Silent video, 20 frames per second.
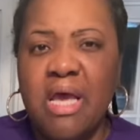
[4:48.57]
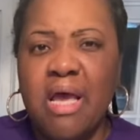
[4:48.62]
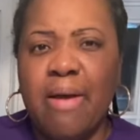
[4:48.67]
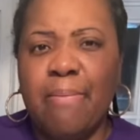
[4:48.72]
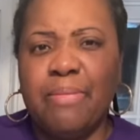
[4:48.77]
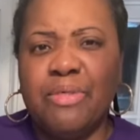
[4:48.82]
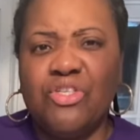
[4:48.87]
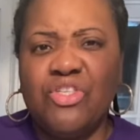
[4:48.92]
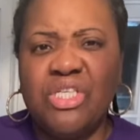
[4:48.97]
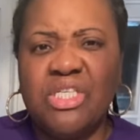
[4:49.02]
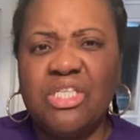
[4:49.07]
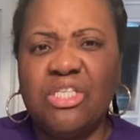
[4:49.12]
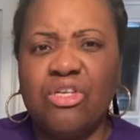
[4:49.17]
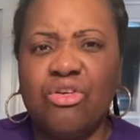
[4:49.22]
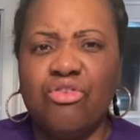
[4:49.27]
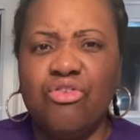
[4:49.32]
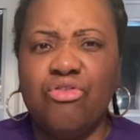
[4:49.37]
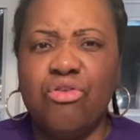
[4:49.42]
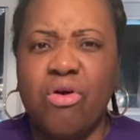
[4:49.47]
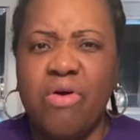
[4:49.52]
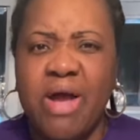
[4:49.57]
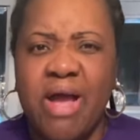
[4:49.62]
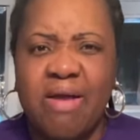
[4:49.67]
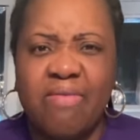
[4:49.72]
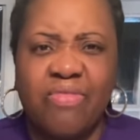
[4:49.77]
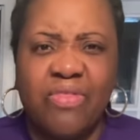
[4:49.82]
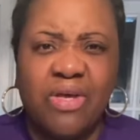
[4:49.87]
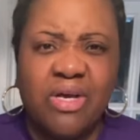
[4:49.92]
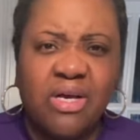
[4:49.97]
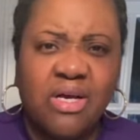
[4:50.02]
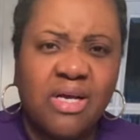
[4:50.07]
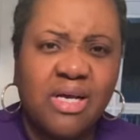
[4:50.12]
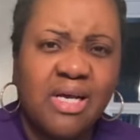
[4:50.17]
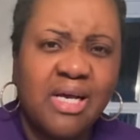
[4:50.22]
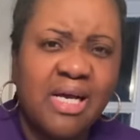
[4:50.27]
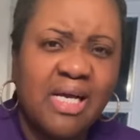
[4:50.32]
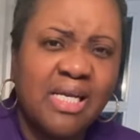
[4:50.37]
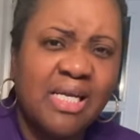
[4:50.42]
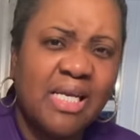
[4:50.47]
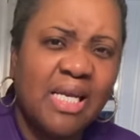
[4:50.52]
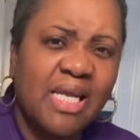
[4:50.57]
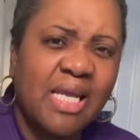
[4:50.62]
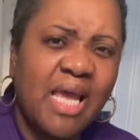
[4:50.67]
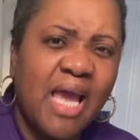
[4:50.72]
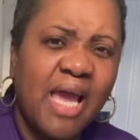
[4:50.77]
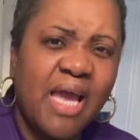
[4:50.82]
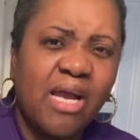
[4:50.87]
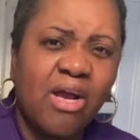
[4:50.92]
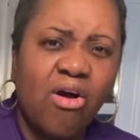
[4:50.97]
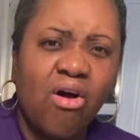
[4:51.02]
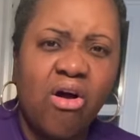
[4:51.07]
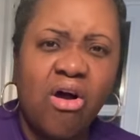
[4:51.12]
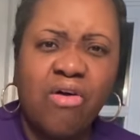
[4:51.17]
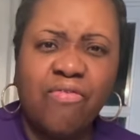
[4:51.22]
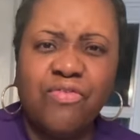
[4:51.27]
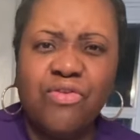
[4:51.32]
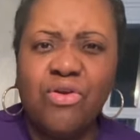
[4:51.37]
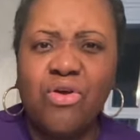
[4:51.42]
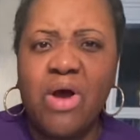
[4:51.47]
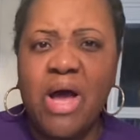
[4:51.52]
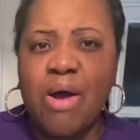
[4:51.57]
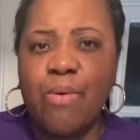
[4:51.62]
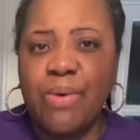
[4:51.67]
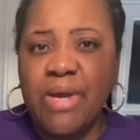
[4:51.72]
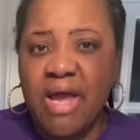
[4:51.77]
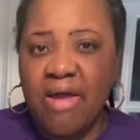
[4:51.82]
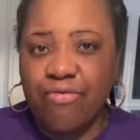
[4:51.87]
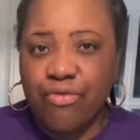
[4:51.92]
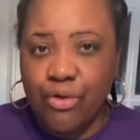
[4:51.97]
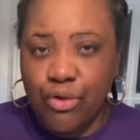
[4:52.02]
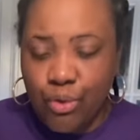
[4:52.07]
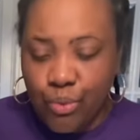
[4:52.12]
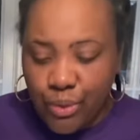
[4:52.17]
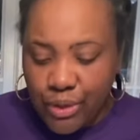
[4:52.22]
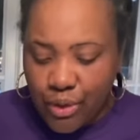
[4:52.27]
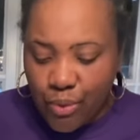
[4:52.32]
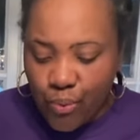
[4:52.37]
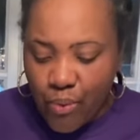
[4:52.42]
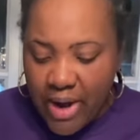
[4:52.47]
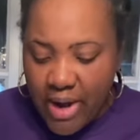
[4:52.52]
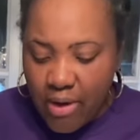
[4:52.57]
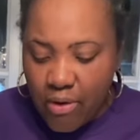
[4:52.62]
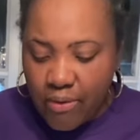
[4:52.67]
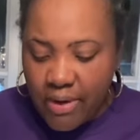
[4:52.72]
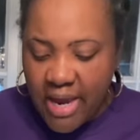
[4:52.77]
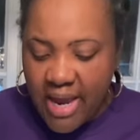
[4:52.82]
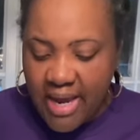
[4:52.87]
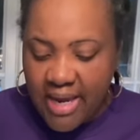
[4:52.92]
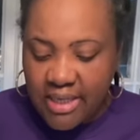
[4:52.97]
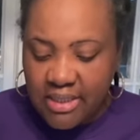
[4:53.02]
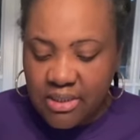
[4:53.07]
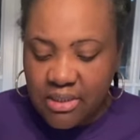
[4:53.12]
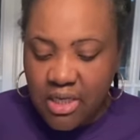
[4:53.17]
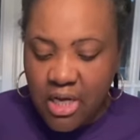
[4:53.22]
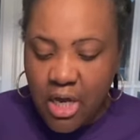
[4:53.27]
But just so you don't have to cut the cake off, you know how we have to do with the round cakes,